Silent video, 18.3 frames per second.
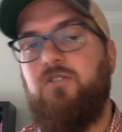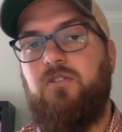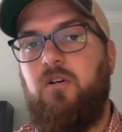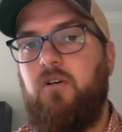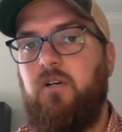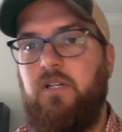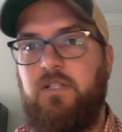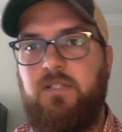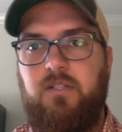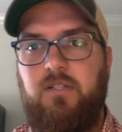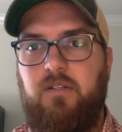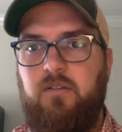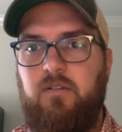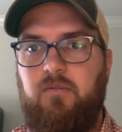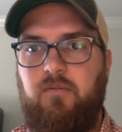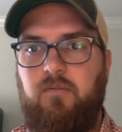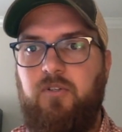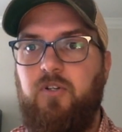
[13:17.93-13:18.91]
saw it as
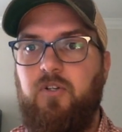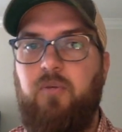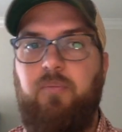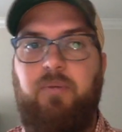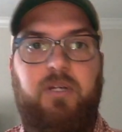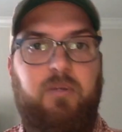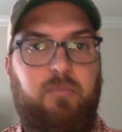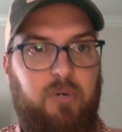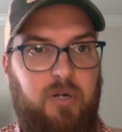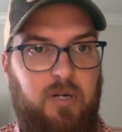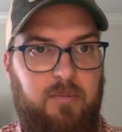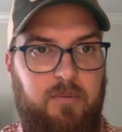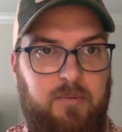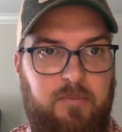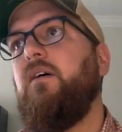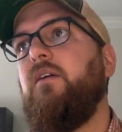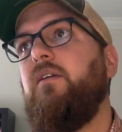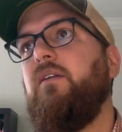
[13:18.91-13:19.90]
a European
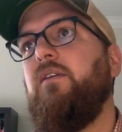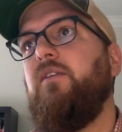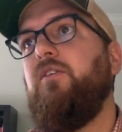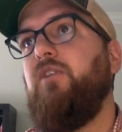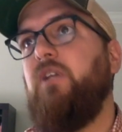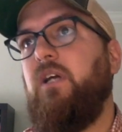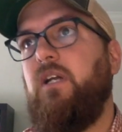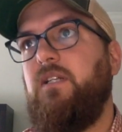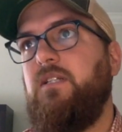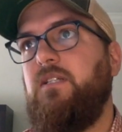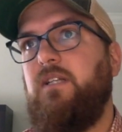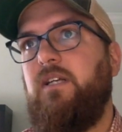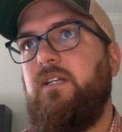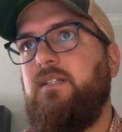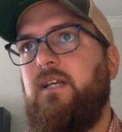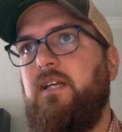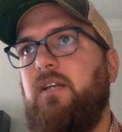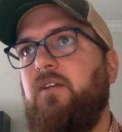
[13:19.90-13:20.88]
problem, that the United
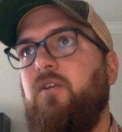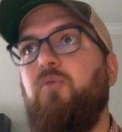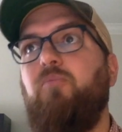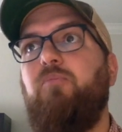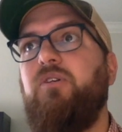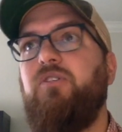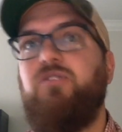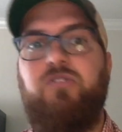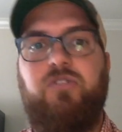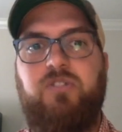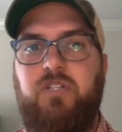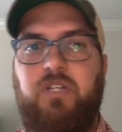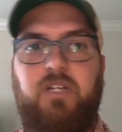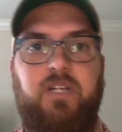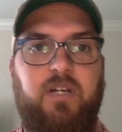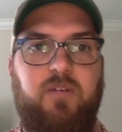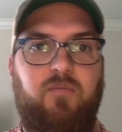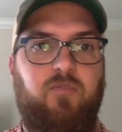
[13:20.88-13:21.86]
States had no business
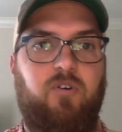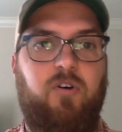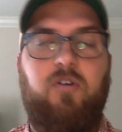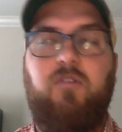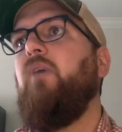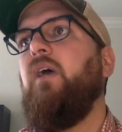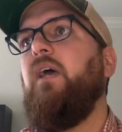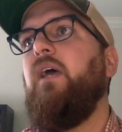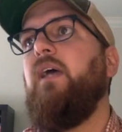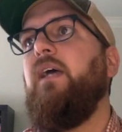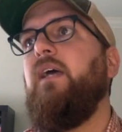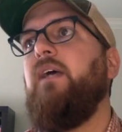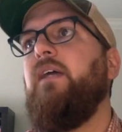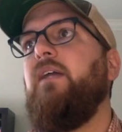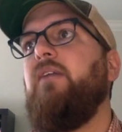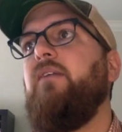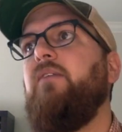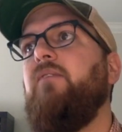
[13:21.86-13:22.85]
getting involved.
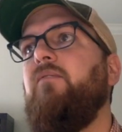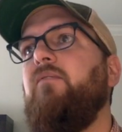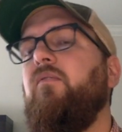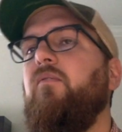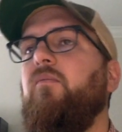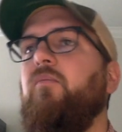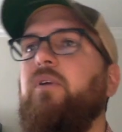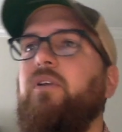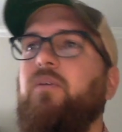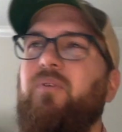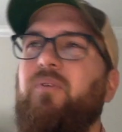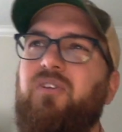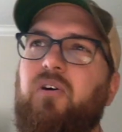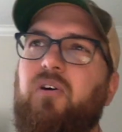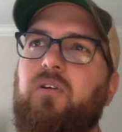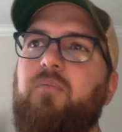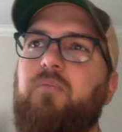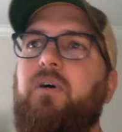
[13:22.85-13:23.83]
And we
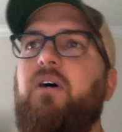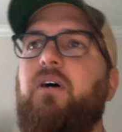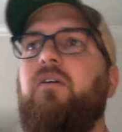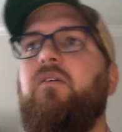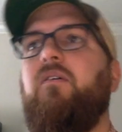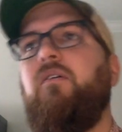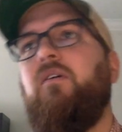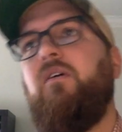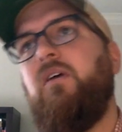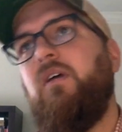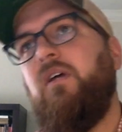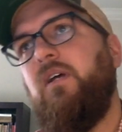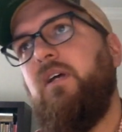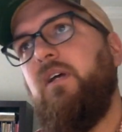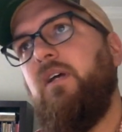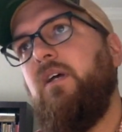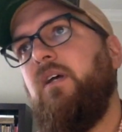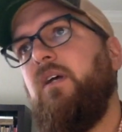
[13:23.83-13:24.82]
talked about,
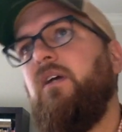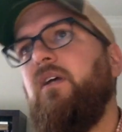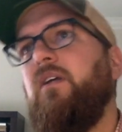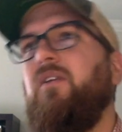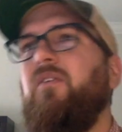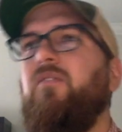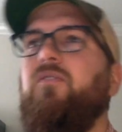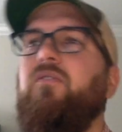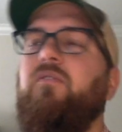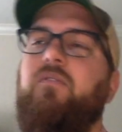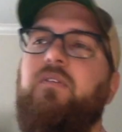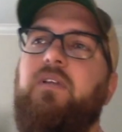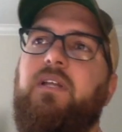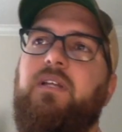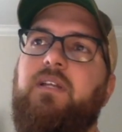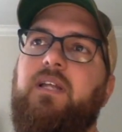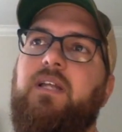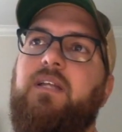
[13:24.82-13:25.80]

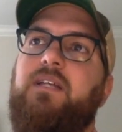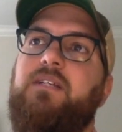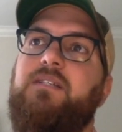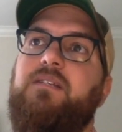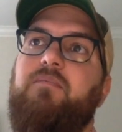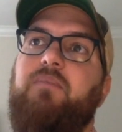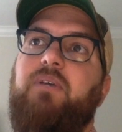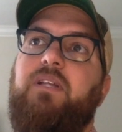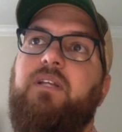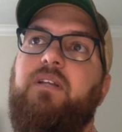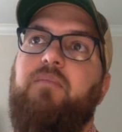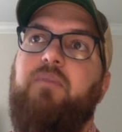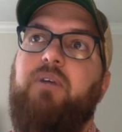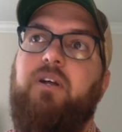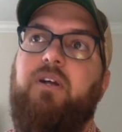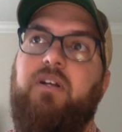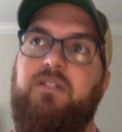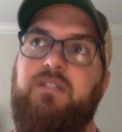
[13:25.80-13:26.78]
that doesn't mean that
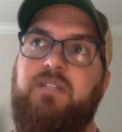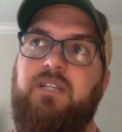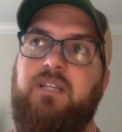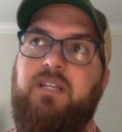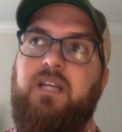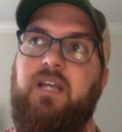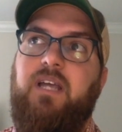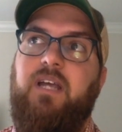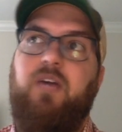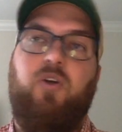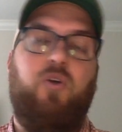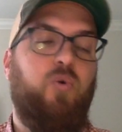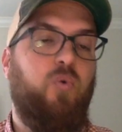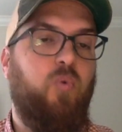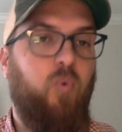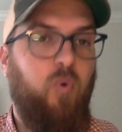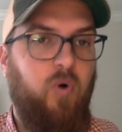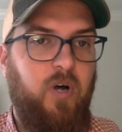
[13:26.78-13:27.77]
Americans didn't care
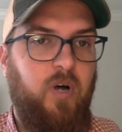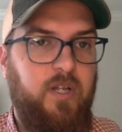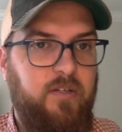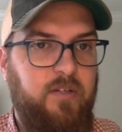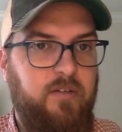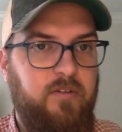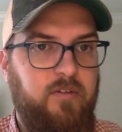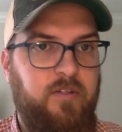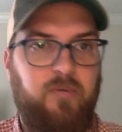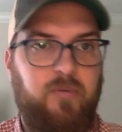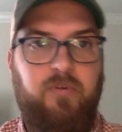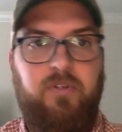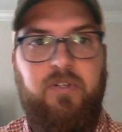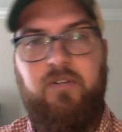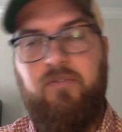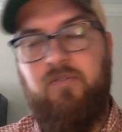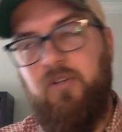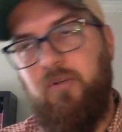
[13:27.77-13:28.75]
who won. There were
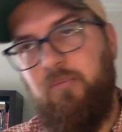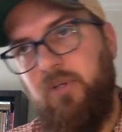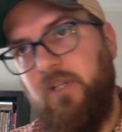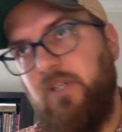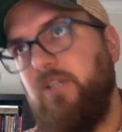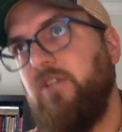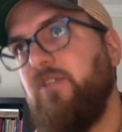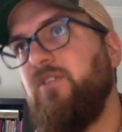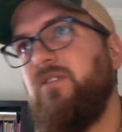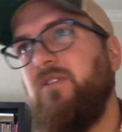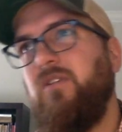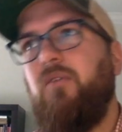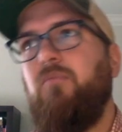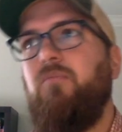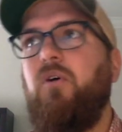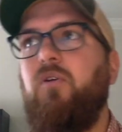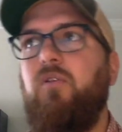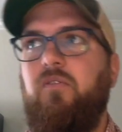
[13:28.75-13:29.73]
different opinions.
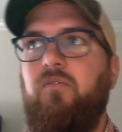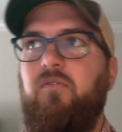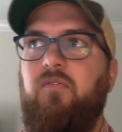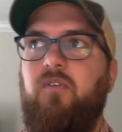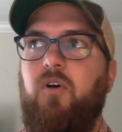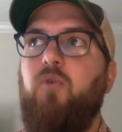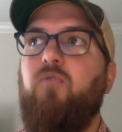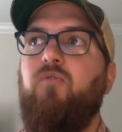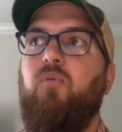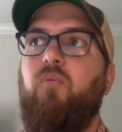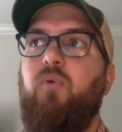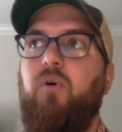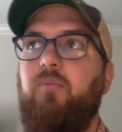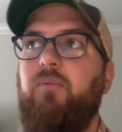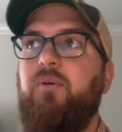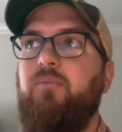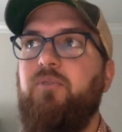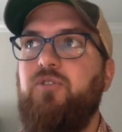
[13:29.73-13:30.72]
The
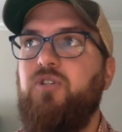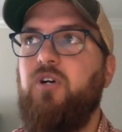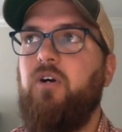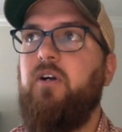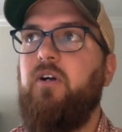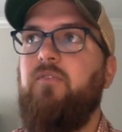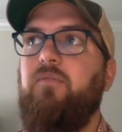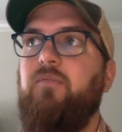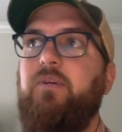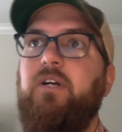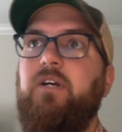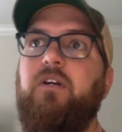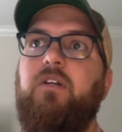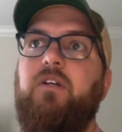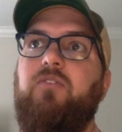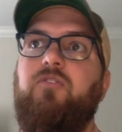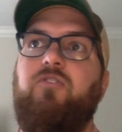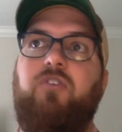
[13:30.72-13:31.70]
overwhelming majority of
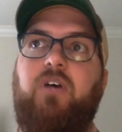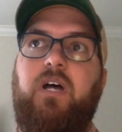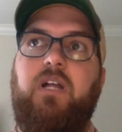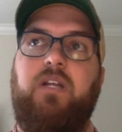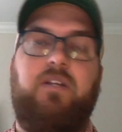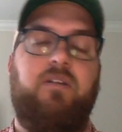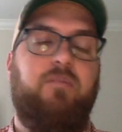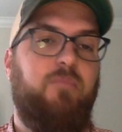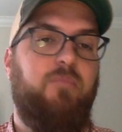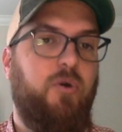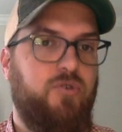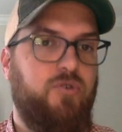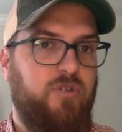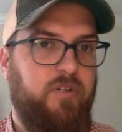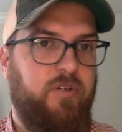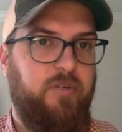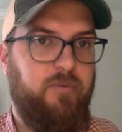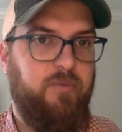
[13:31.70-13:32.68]
Americans sided
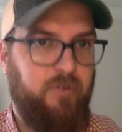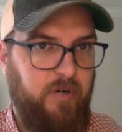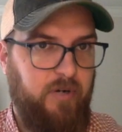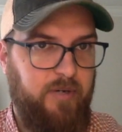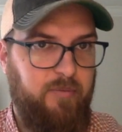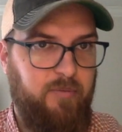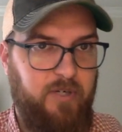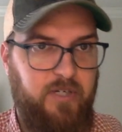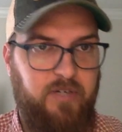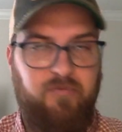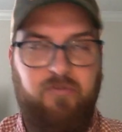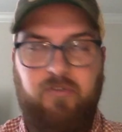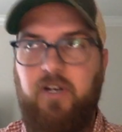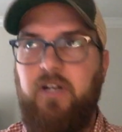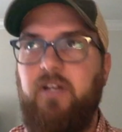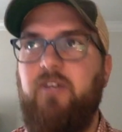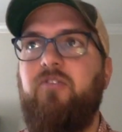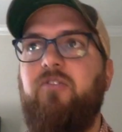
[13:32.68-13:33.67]
emotionally with Great Britain and
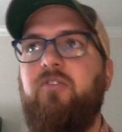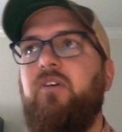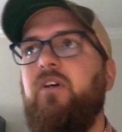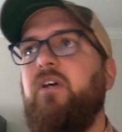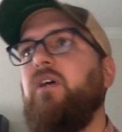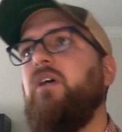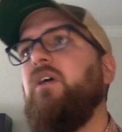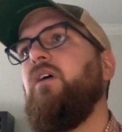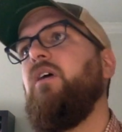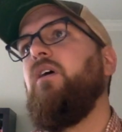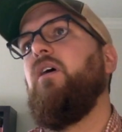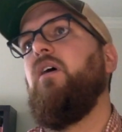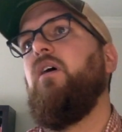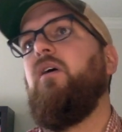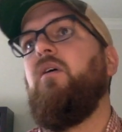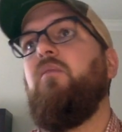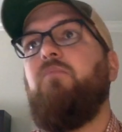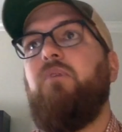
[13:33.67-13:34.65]
France.
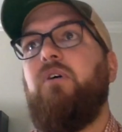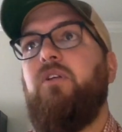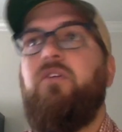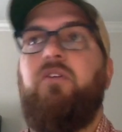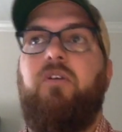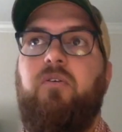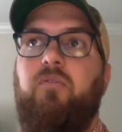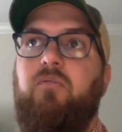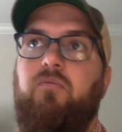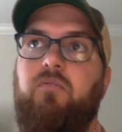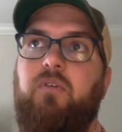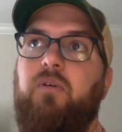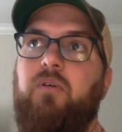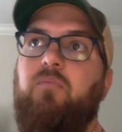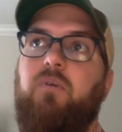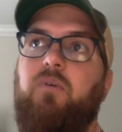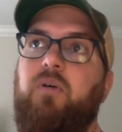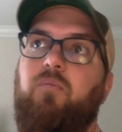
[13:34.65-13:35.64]
But,
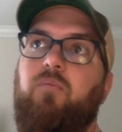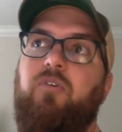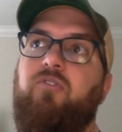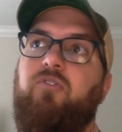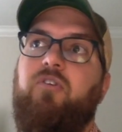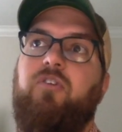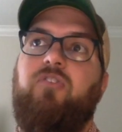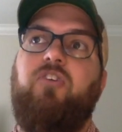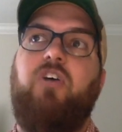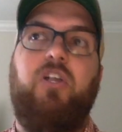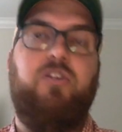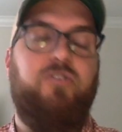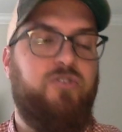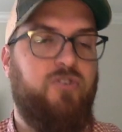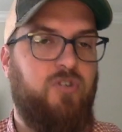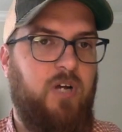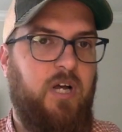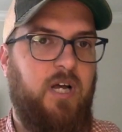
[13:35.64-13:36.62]
it wasn't as cut
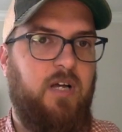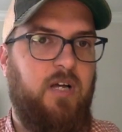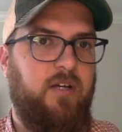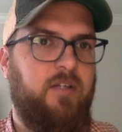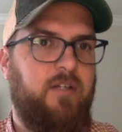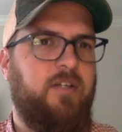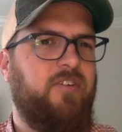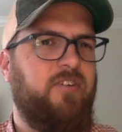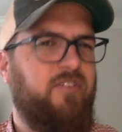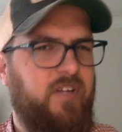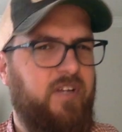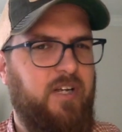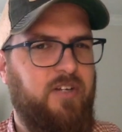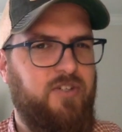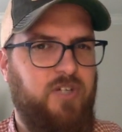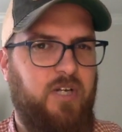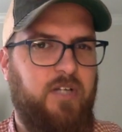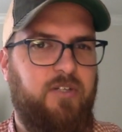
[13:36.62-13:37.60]
and dry. Another thing
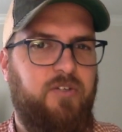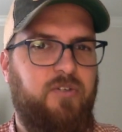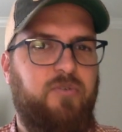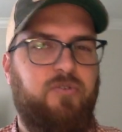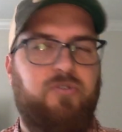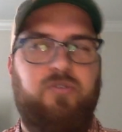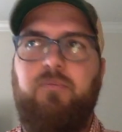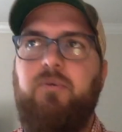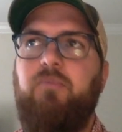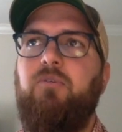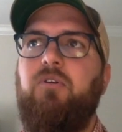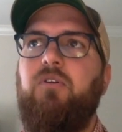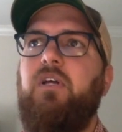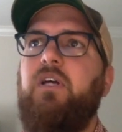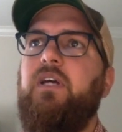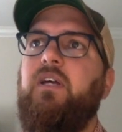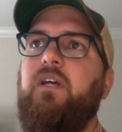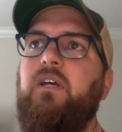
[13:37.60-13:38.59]
I tried to do is
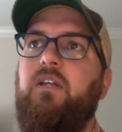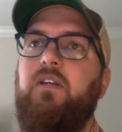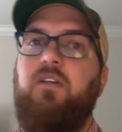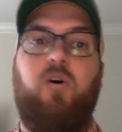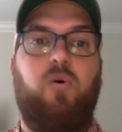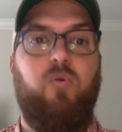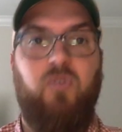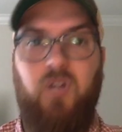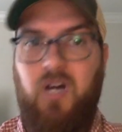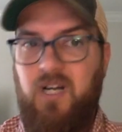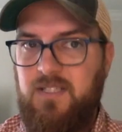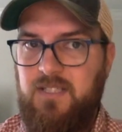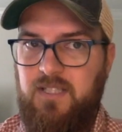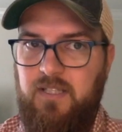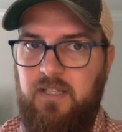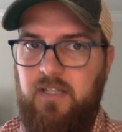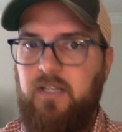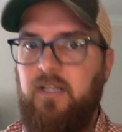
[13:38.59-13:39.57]
remember, the whole
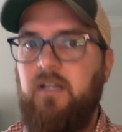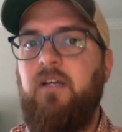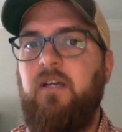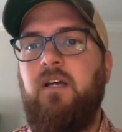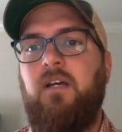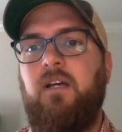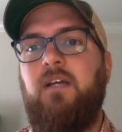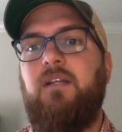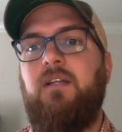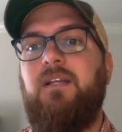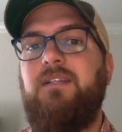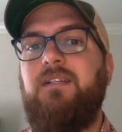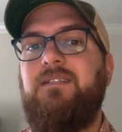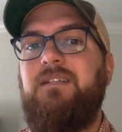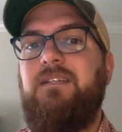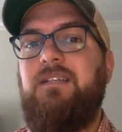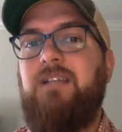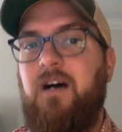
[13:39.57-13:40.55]
Nazi thing, that
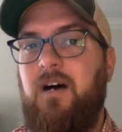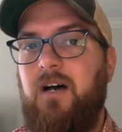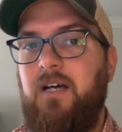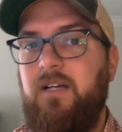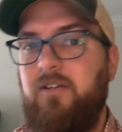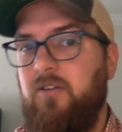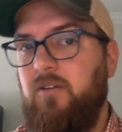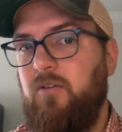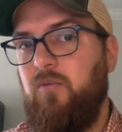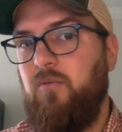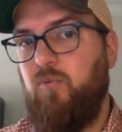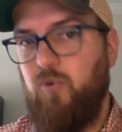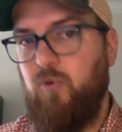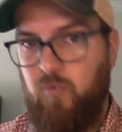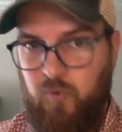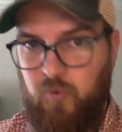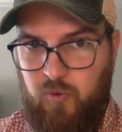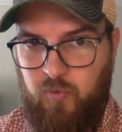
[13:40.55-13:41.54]
is not
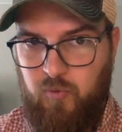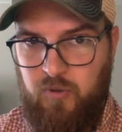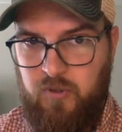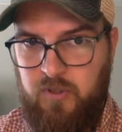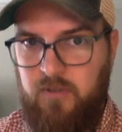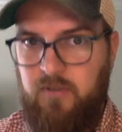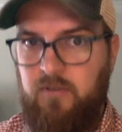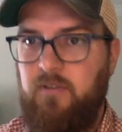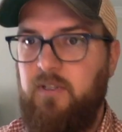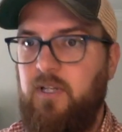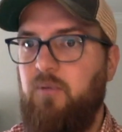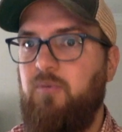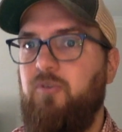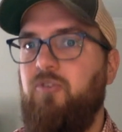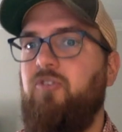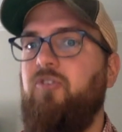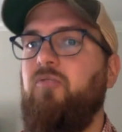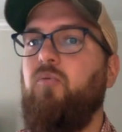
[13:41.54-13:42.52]
World War I. That
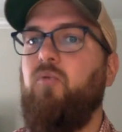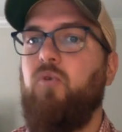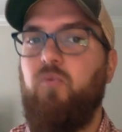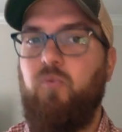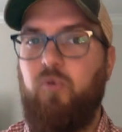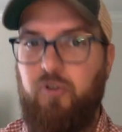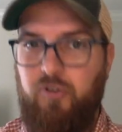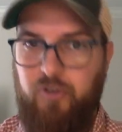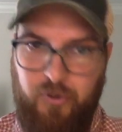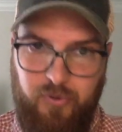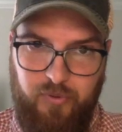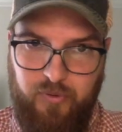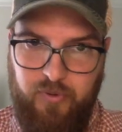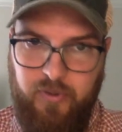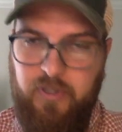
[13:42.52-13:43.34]
was World War II.